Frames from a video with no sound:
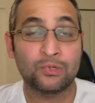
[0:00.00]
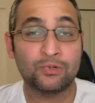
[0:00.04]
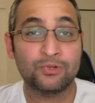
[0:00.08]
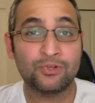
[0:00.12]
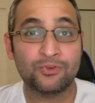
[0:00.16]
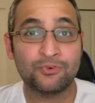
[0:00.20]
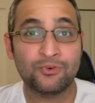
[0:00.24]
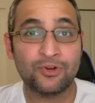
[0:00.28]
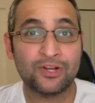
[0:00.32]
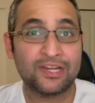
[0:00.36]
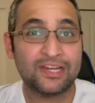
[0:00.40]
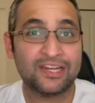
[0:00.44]

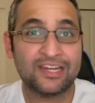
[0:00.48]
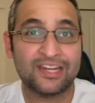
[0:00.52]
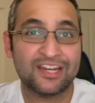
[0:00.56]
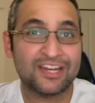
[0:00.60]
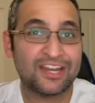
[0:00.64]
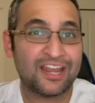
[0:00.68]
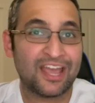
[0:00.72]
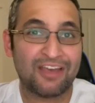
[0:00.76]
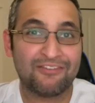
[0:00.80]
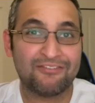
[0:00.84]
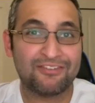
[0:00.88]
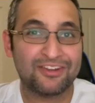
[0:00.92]
really didn't
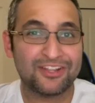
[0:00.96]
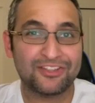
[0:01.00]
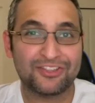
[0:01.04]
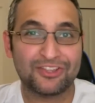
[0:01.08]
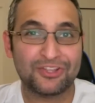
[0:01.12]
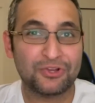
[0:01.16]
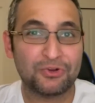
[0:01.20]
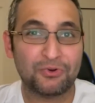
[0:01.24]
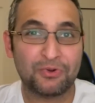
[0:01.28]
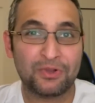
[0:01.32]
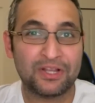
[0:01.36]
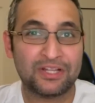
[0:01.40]
have anything
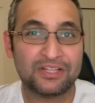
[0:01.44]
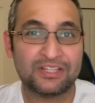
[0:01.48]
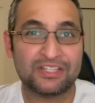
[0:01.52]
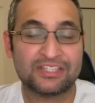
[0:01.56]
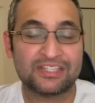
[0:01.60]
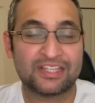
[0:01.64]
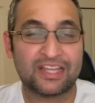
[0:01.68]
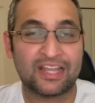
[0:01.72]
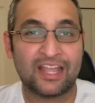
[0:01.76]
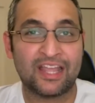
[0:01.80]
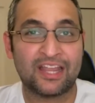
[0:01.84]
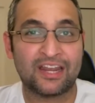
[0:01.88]
going in the
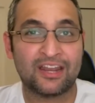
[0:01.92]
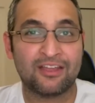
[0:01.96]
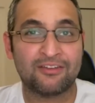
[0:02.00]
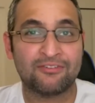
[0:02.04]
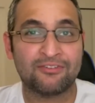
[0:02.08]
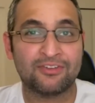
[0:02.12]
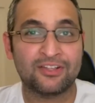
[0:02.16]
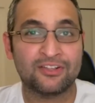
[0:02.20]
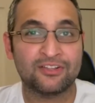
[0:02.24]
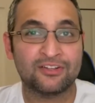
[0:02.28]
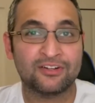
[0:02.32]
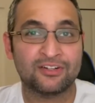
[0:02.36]
second half
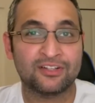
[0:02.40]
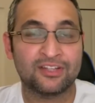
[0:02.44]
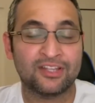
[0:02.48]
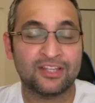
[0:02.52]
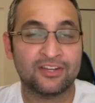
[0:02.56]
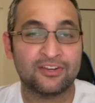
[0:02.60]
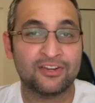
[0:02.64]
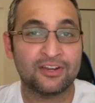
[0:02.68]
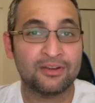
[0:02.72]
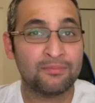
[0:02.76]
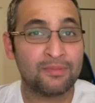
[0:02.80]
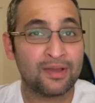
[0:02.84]
either. They
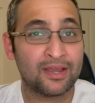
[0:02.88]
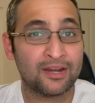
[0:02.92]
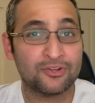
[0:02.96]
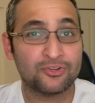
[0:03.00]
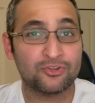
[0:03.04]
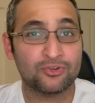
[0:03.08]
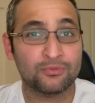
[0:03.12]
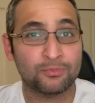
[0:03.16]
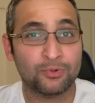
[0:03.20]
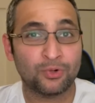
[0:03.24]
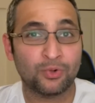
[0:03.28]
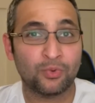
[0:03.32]
did manage
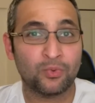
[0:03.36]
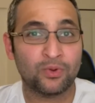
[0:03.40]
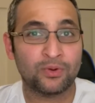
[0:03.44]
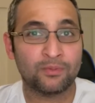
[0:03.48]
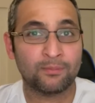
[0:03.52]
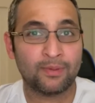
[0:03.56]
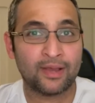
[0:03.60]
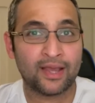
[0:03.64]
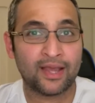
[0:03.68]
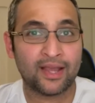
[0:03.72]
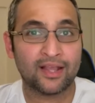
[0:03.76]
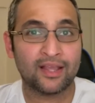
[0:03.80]
to pull one
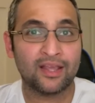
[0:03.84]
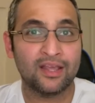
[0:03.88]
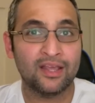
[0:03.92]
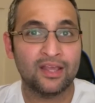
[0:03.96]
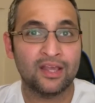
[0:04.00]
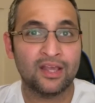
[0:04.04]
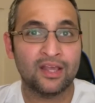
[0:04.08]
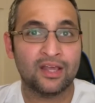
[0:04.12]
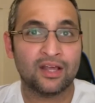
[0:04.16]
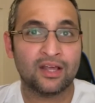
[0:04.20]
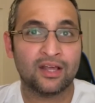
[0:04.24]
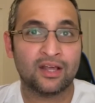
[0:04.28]
back,
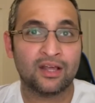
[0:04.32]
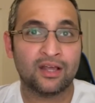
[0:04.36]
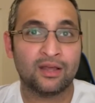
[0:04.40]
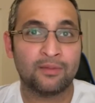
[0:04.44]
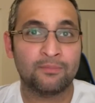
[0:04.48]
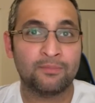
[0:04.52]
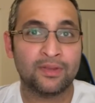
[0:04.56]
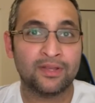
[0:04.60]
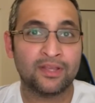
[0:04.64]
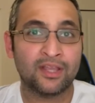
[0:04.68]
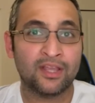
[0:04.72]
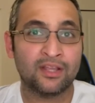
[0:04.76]

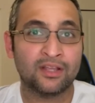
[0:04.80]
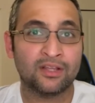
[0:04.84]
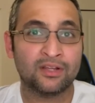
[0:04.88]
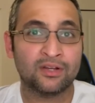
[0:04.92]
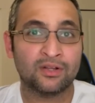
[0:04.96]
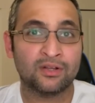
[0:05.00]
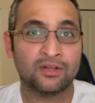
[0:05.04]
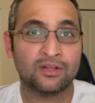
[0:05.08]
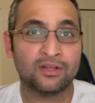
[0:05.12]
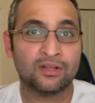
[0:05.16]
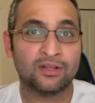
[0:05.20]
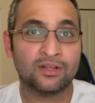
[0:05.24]
making it
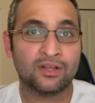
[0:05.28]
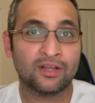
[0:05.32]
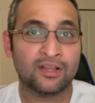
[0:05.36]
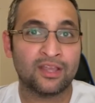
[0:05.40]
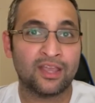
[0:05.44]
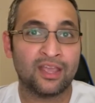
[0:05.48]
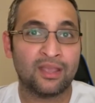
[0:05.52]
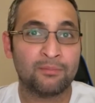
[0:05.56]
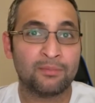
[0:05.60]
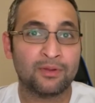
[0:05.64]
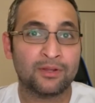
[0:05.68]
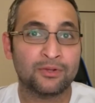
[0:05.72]
a
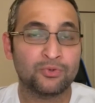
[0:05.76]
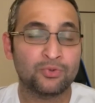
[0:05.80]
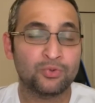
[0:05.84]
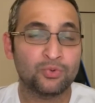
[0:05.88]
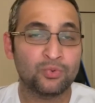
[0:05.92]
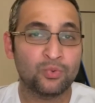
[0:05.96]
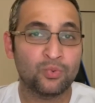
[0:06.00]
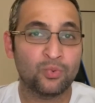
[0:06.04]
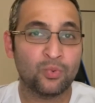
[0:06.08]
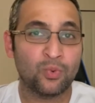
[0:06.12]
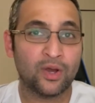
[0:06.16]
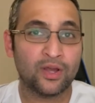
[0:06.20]
game at
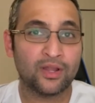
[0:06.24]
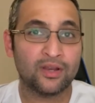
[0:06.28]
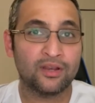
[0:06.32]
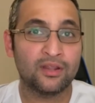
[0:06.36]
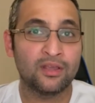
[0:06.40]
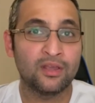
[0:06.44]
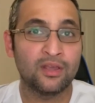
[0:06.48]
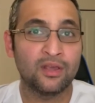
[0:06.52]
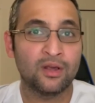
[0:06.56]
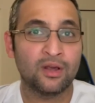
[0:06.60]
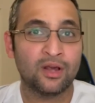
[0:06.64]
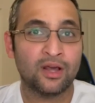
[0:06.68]
2-1
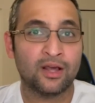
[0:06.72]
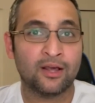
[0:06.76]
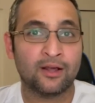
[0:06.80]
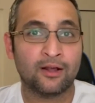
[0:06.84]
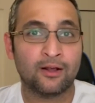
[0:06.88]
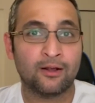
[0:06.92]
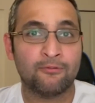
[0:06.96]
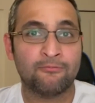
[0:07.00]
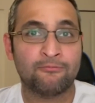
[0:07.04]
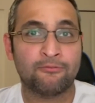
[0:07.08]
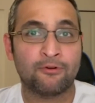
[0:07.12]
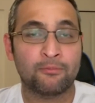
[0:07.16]

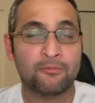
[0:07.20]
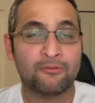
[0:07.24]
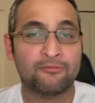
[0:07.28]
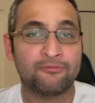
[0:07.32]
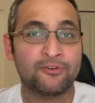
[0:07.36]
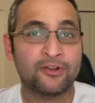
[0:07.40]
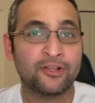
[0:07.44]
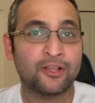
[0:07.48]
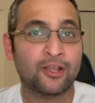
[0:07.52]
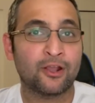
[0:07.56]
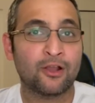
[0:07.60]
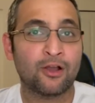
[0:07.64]
from a
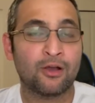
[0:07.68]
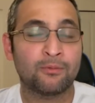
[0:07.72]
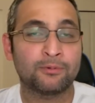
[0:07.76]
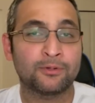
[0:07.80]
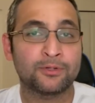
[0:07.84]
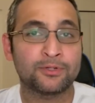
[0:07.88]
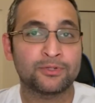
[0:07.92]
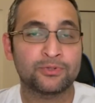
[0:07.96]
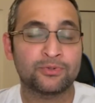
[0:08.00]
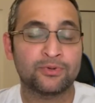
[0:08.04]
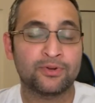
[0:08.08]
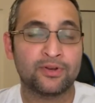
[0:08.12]
free kick
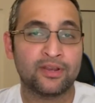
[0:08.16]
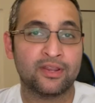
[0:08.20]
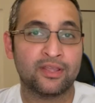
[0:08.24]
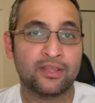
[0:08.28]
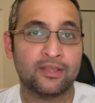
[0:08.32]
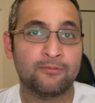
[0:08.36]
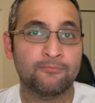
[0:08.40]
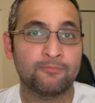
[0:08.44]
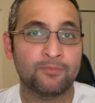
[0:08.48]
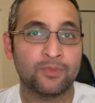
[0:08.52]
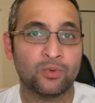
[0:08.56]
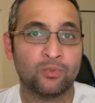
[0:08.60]

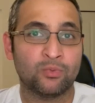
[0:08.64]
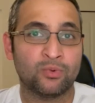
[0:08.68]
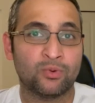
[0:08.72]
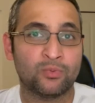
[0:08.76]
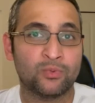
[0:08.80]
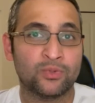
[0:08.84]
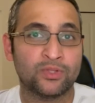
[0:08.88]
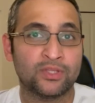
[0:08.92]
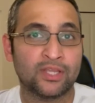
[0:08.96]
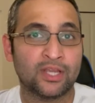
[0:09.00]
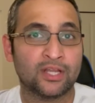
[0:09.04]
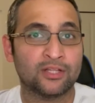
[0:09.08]
opportunity where
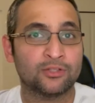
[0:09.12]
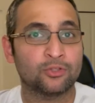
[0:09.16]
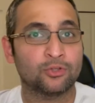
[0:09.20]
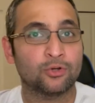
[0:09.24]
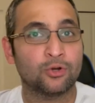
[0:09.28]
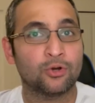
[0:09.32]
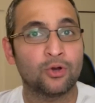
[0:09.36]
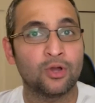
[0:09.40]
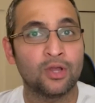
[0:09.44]
Vignato